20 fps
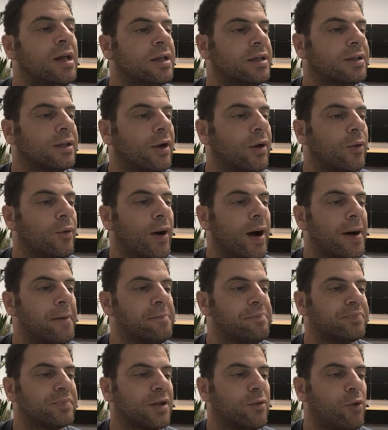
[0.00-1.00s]
So
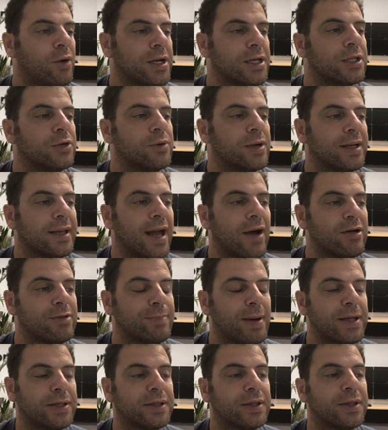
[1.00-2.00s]
what you're doing now is
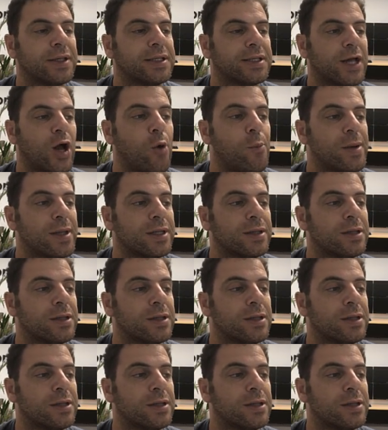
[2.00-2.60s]
basically scalping